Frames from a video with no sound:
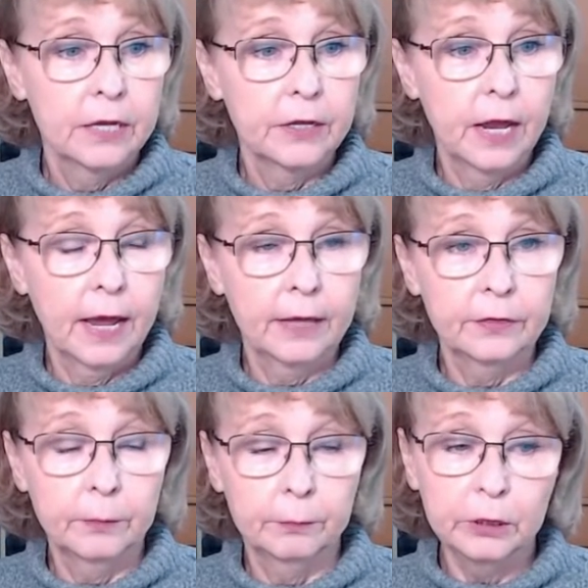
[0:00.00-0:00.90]

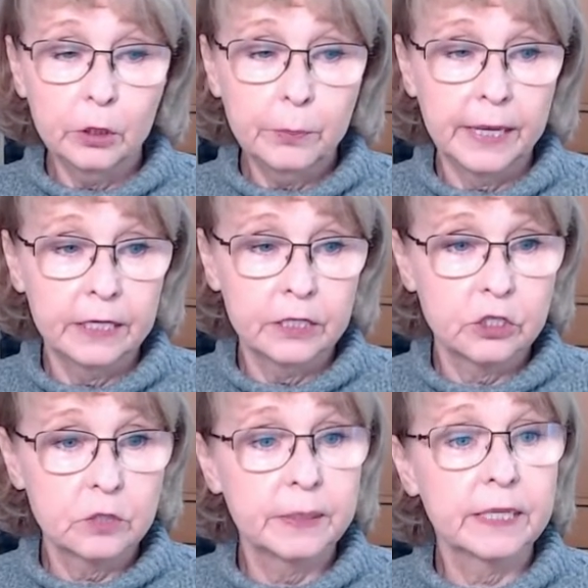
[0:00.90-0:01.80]
And the blue
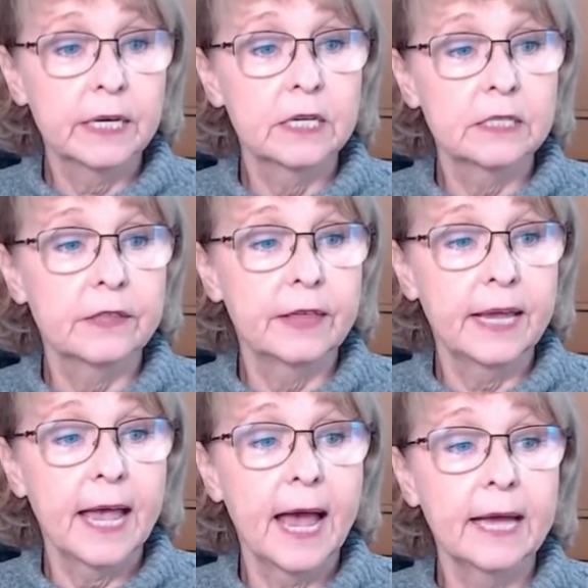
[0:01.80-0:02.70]
pages, because
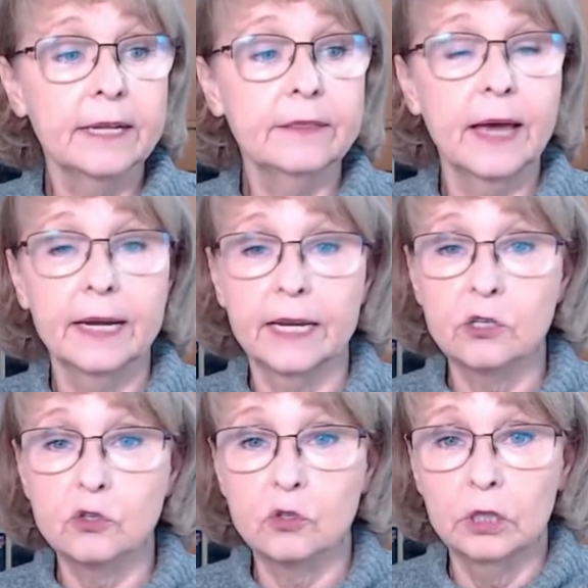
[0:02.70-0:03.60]
they added that
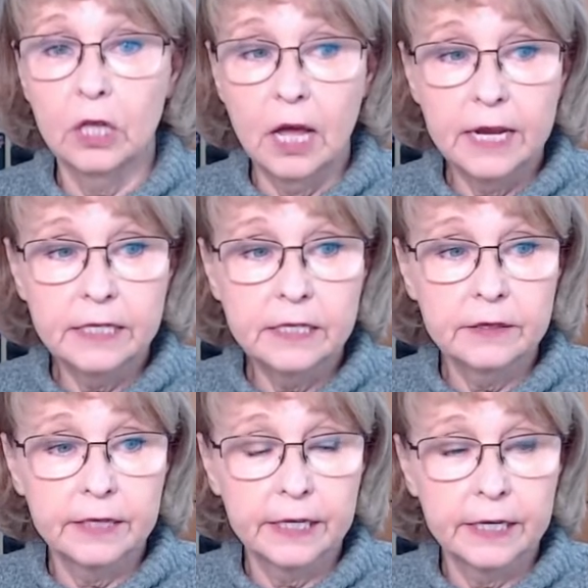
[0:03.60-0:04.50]
extra line
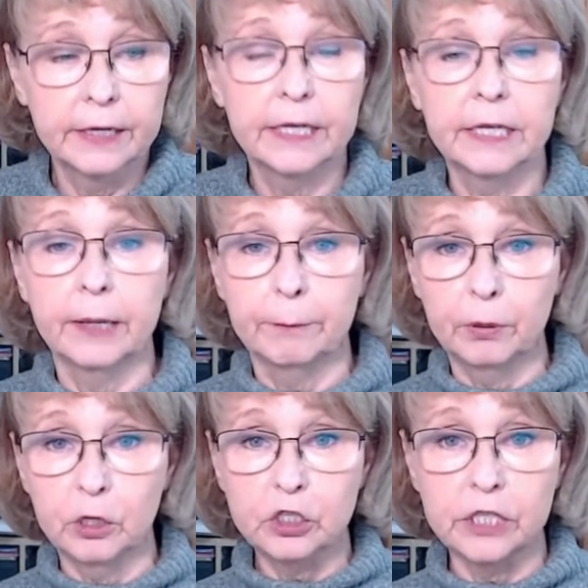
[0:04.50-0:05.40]
in there, it
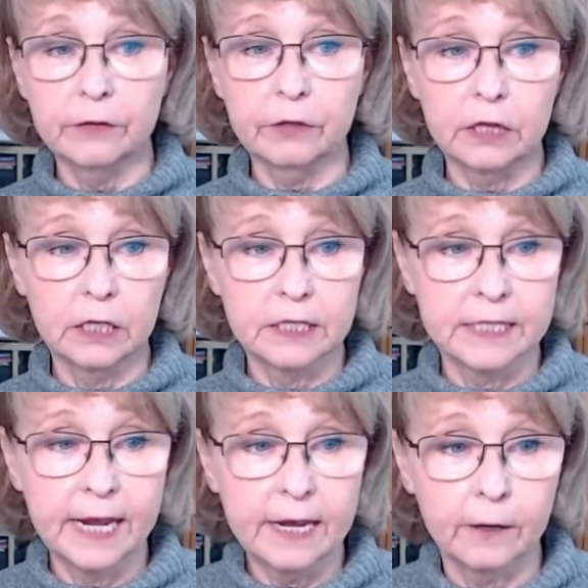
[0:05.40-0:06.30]
pushed everything
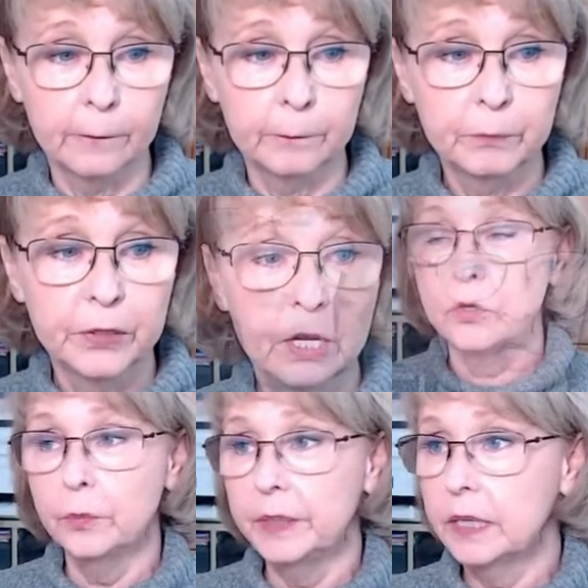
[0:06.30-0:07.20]
down.
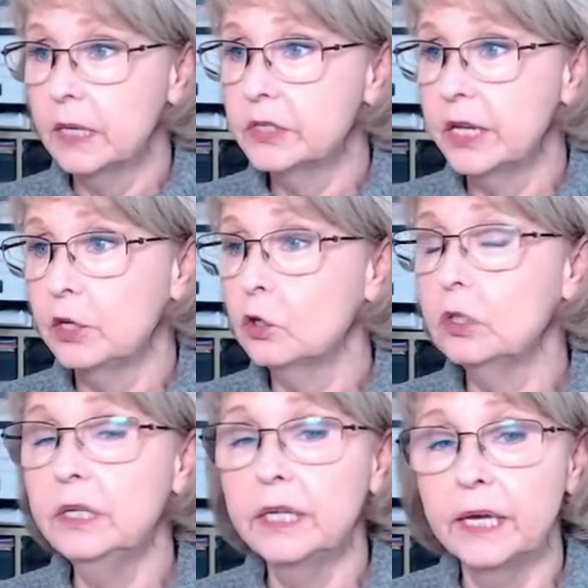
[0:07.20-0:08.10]
So because they
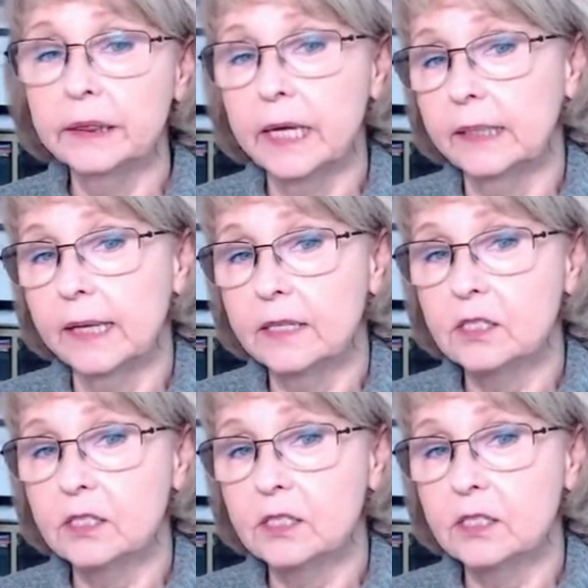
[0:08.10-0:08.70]
couldn't get that last